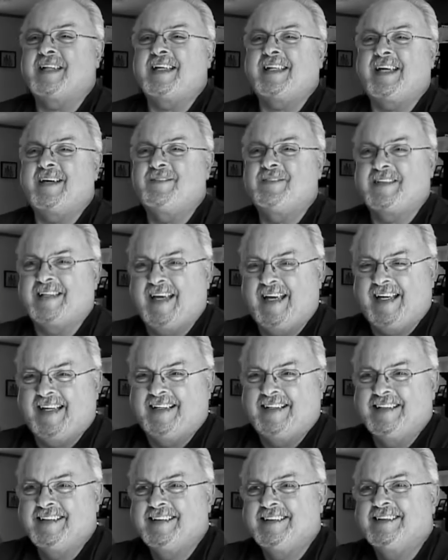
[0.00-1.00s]
what they kept
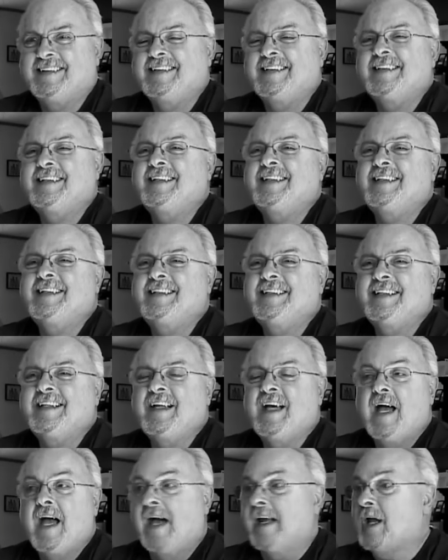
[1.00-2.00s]
saying.
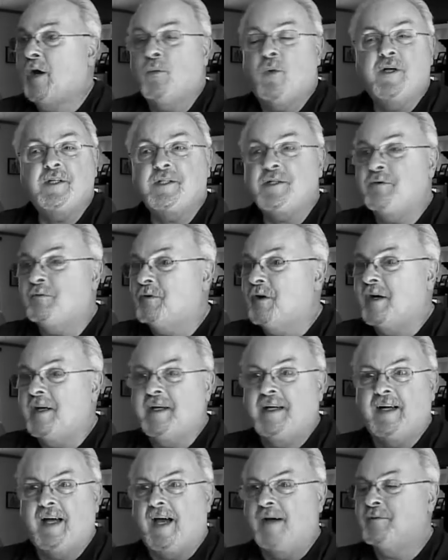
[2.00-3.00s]
And I wasn't
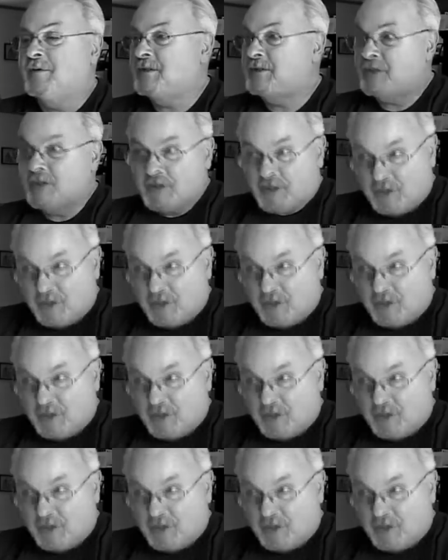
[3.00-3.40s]
running. I was